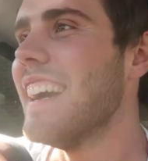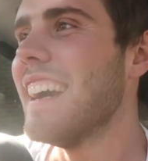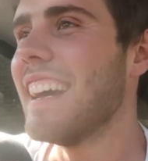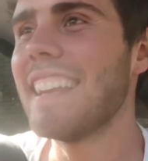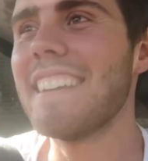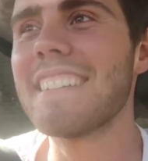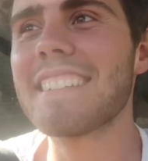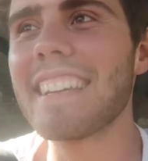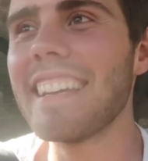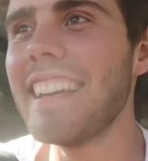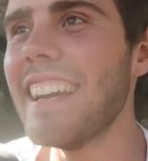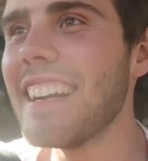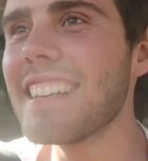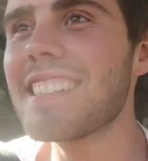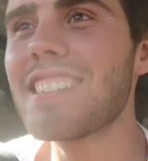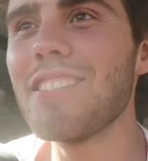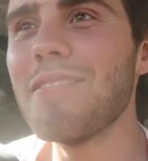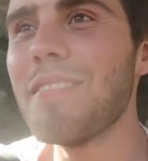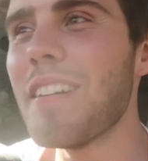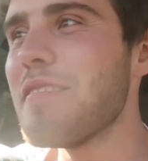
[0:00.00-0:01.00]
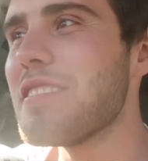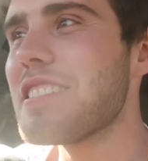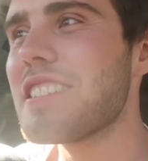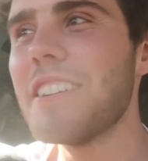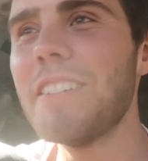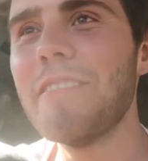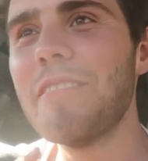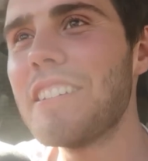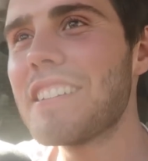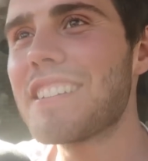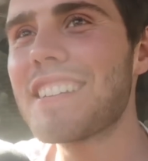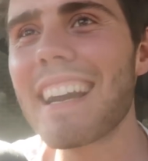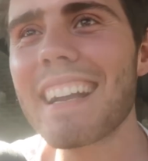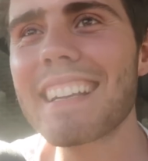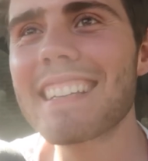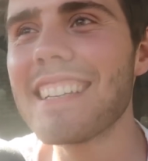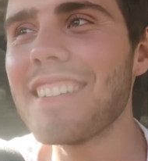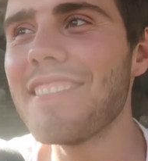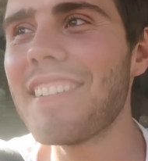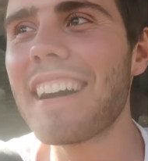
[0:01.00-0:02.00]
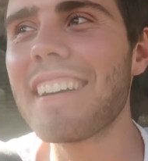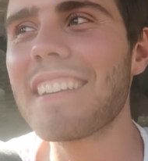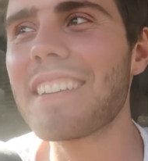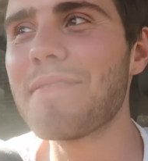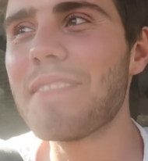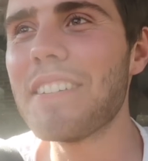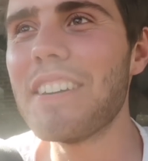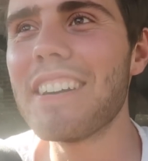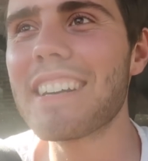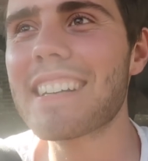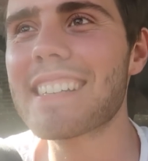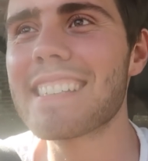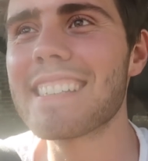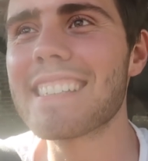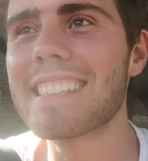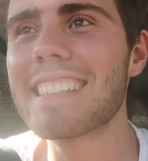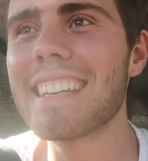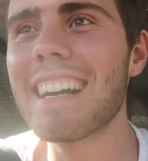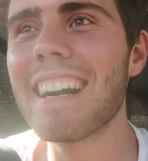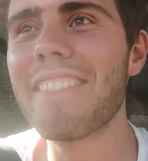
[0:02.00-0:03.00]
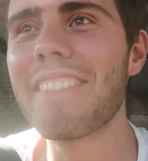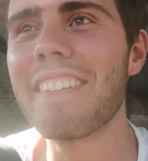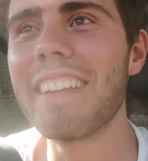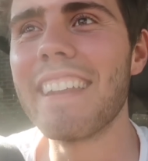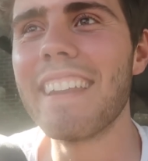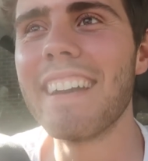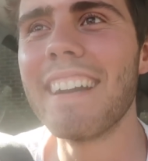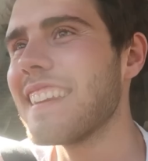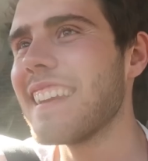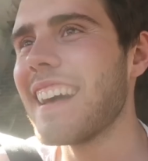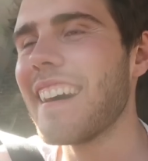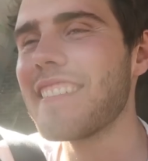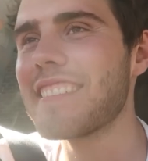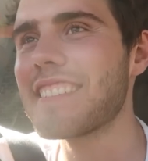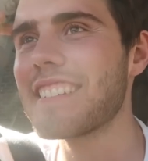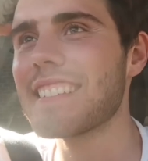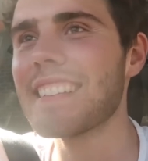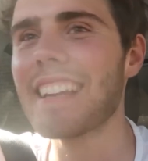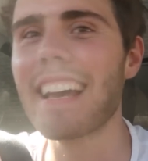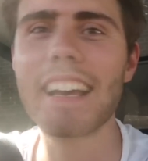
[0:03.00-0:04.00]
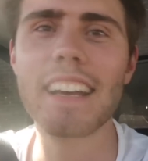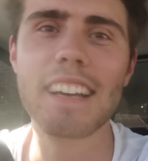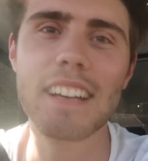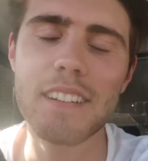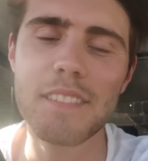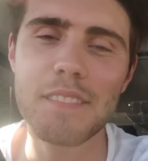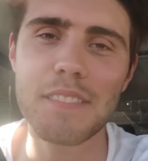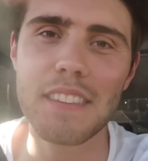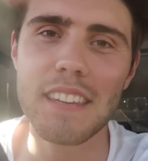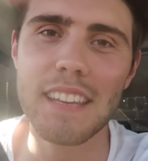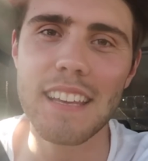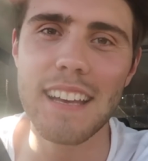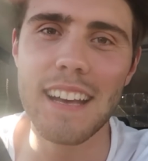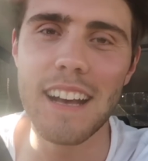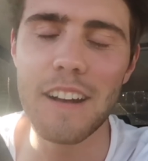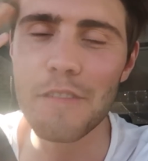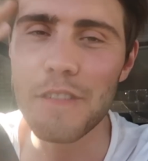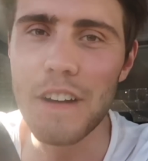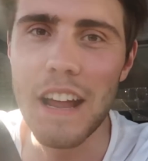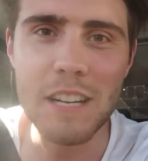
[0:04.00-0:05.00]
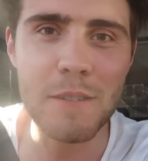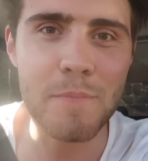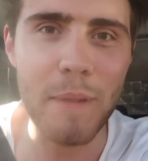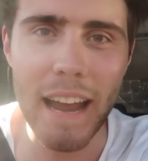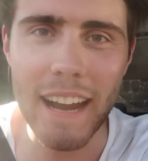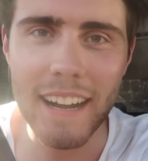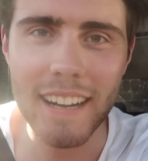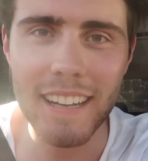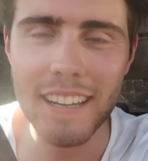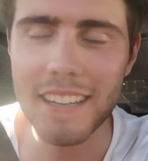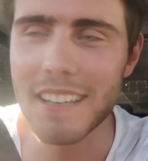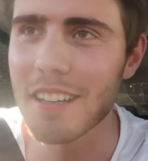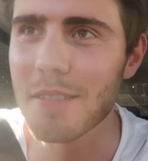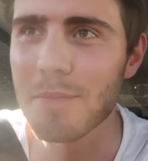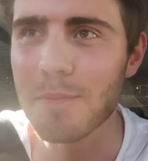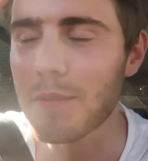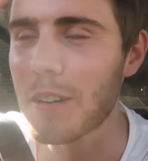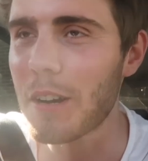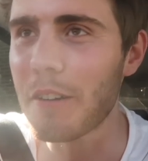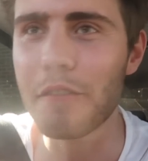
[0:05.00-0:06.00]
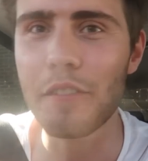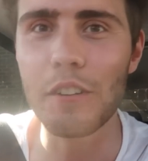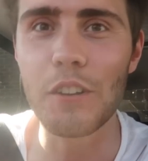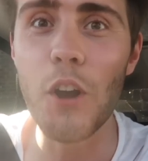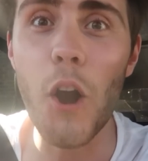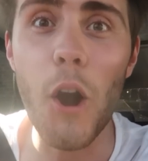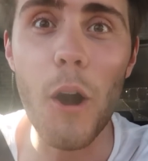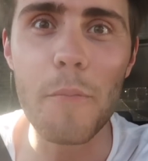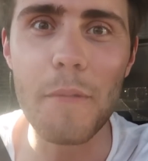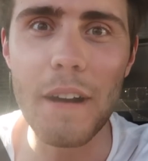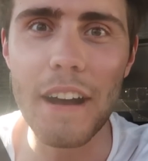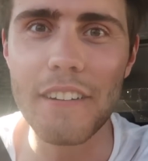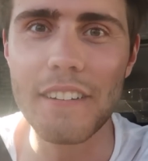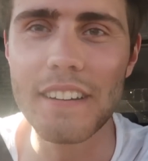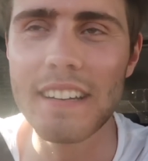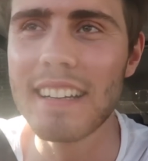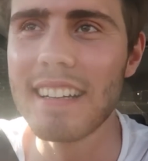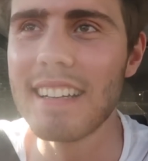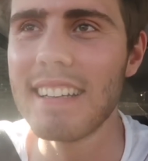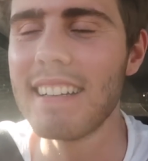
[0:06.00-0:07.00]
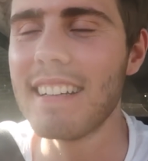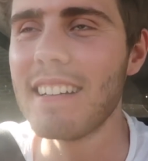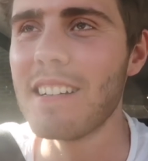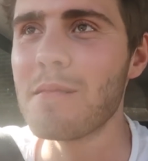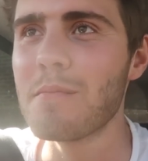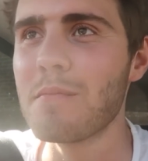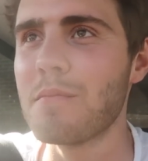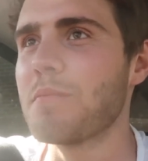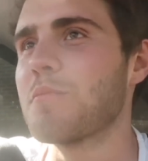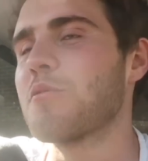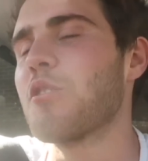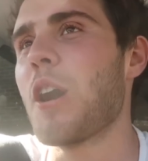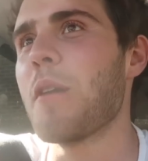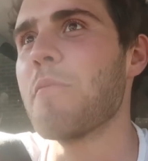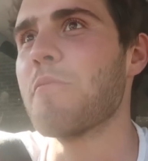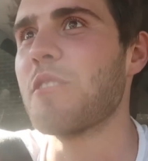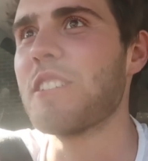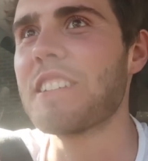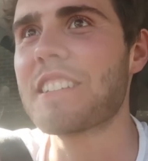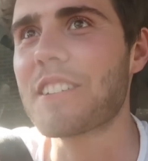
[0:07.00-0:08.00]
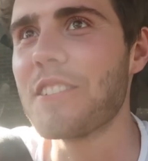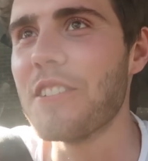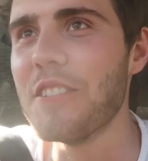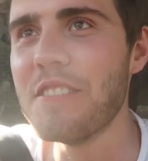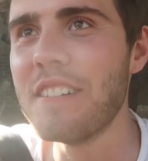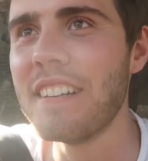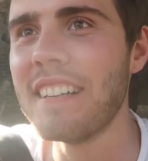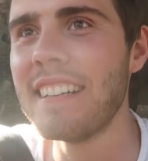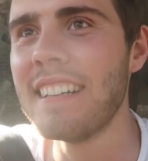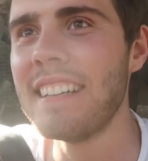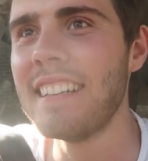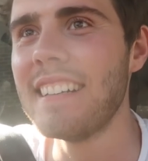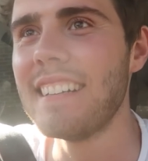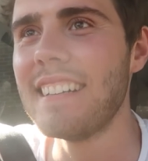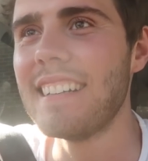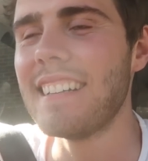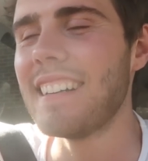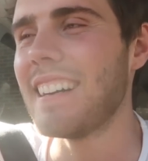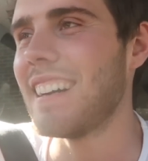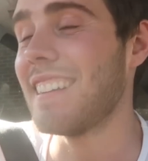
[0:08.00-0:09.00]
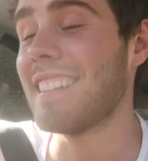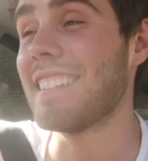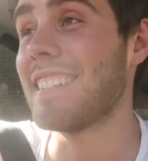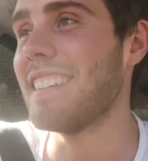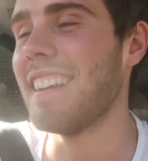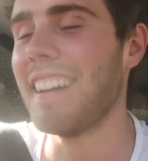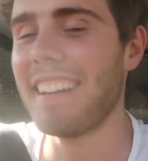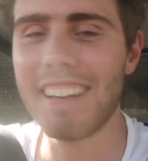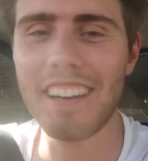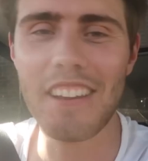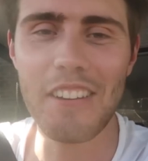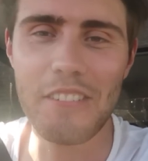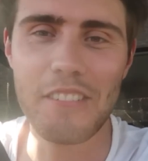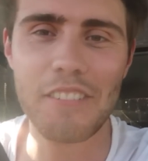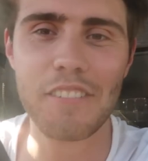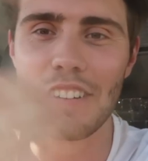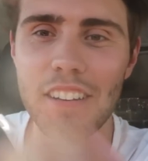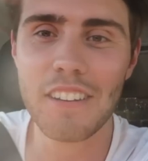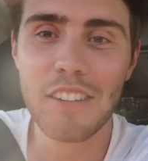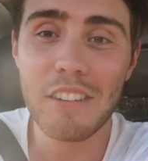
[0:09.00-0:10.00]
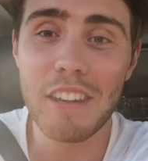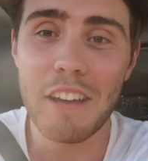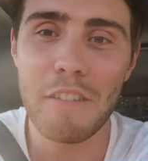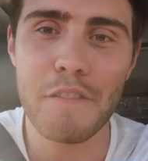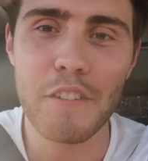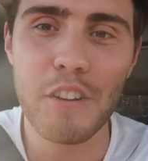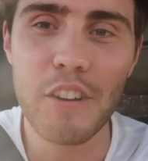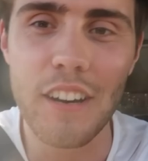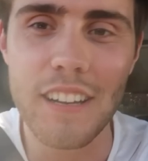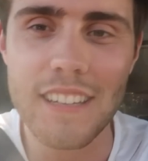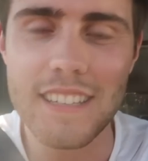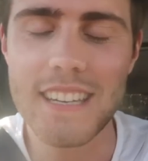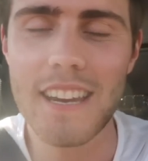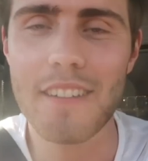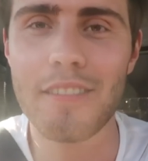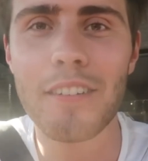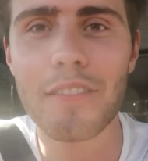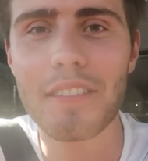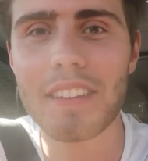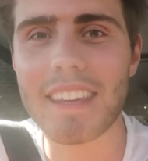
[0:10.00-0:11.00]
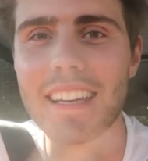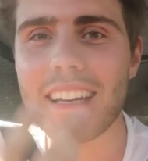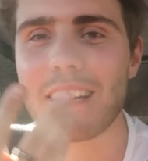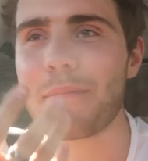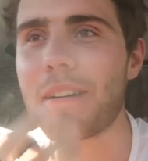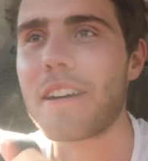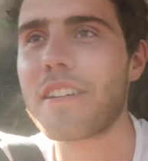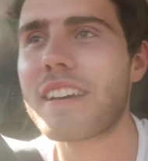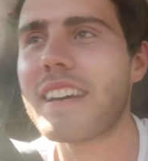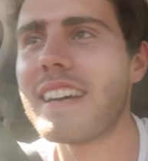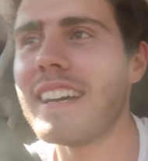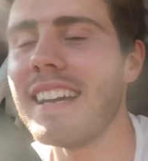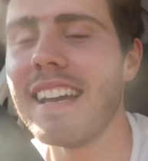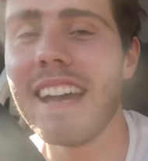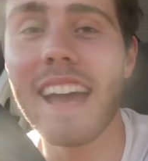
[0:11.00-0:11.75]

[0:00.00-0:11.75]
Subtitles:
And he was like, yeah, she remembers you. We were chatting about the books and stuff. And that was just like a flashback. Like I forgot about primary school. I don't know. Well, not that I forgot. I just never ever think about it.